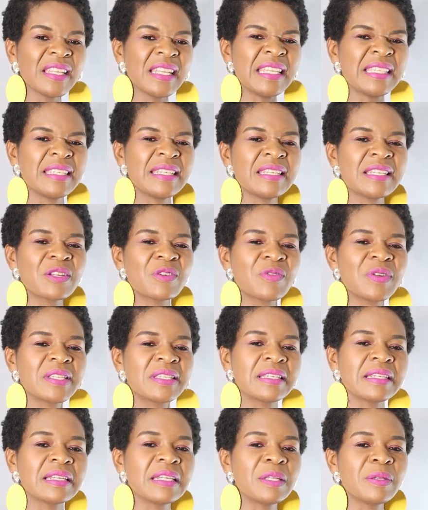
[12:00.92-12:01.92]
is
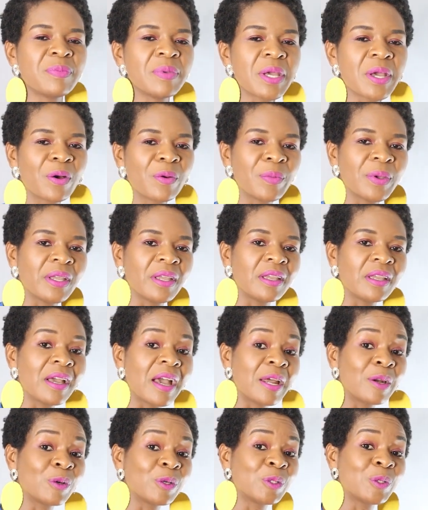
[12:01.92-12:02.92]
increasingly becoming
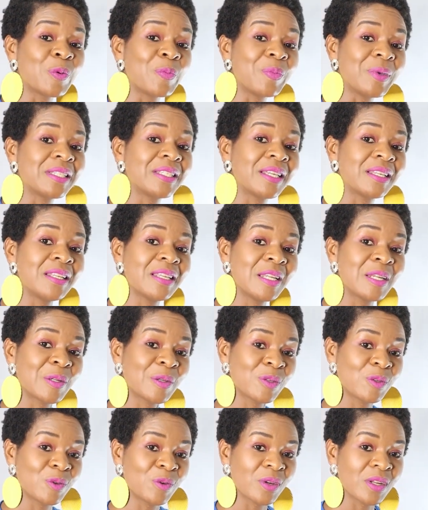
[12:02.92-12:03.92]
an automated
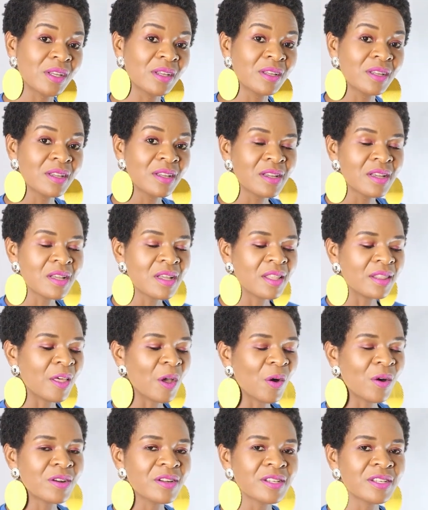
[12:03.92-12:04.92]
industry.
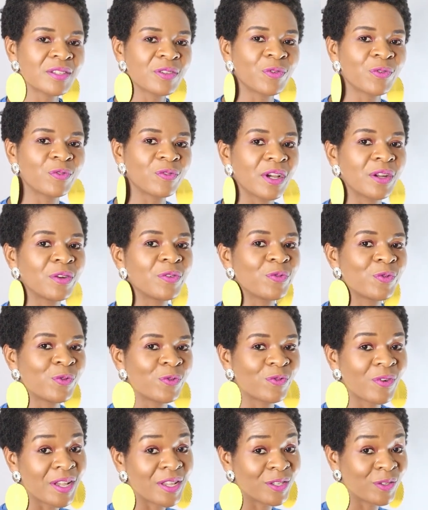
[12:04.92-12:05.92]
The owners of
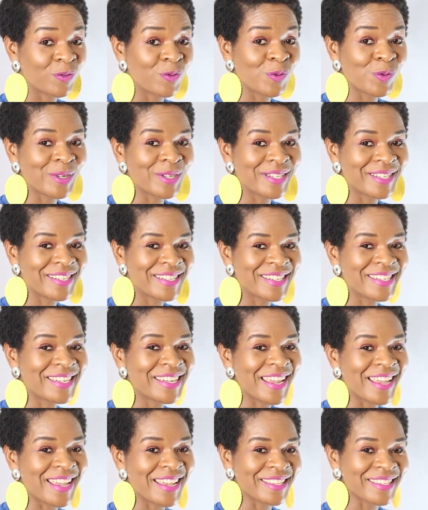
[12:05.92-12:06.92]
fast food
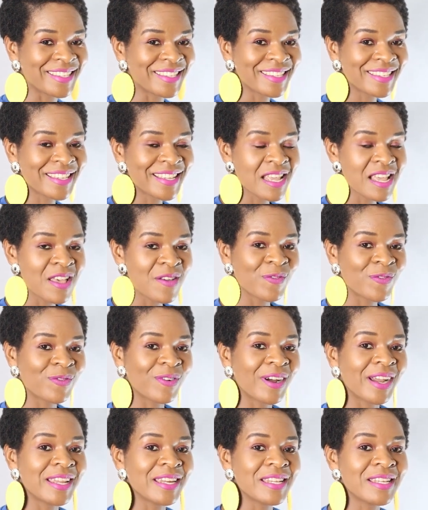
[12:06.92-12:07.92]
chains
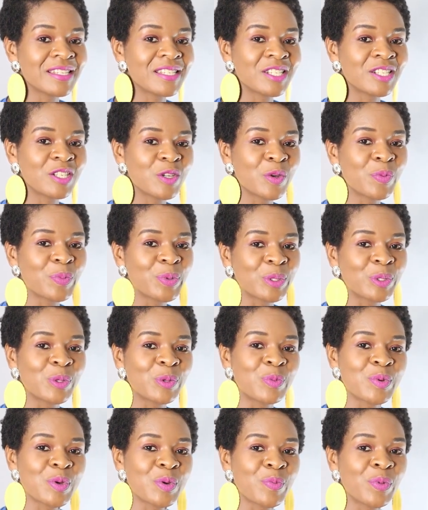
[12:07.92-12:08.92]
find it cheaper
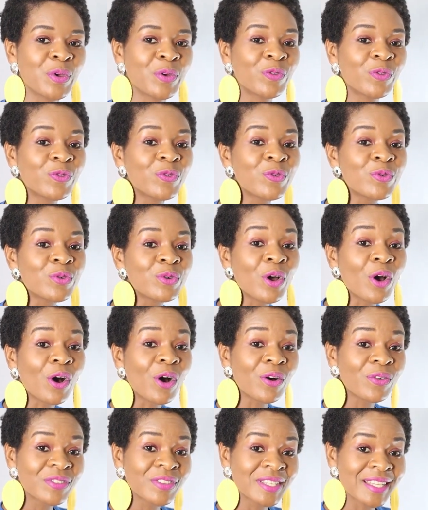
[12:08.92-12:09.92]
to prepare food
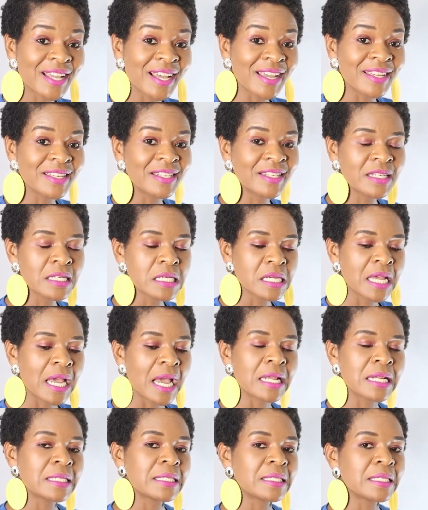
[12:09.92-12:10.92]
off-site
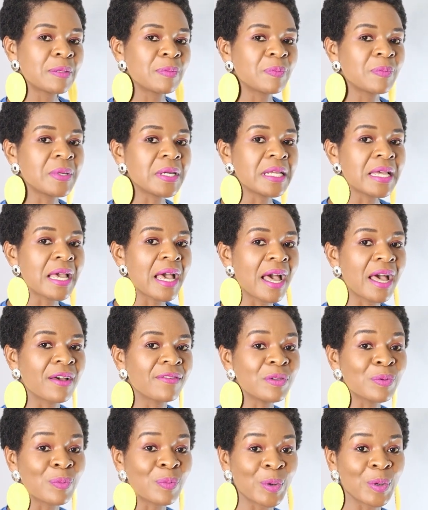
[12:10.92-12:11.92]
and simply
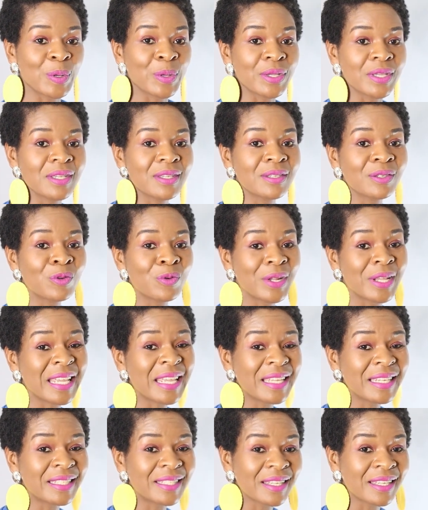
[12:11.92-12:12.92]
have employees
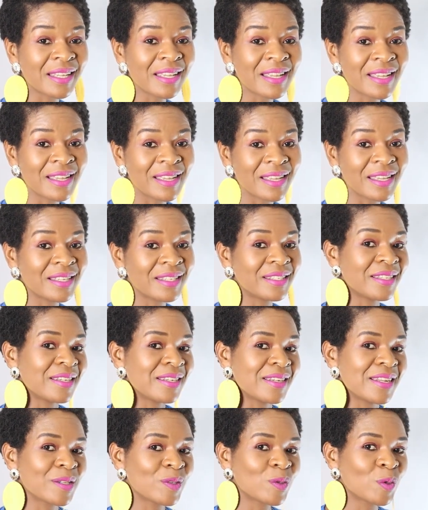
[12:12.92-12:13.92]
reheat it
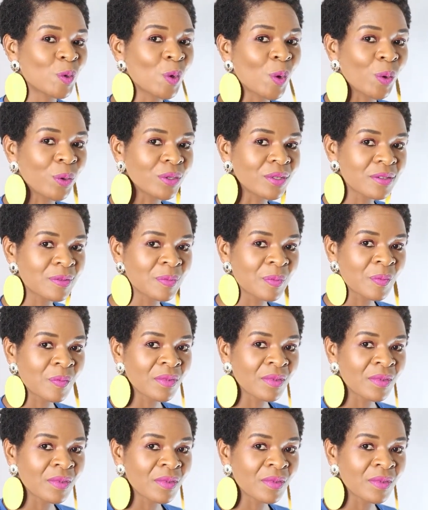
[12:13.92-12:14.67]
in their stores.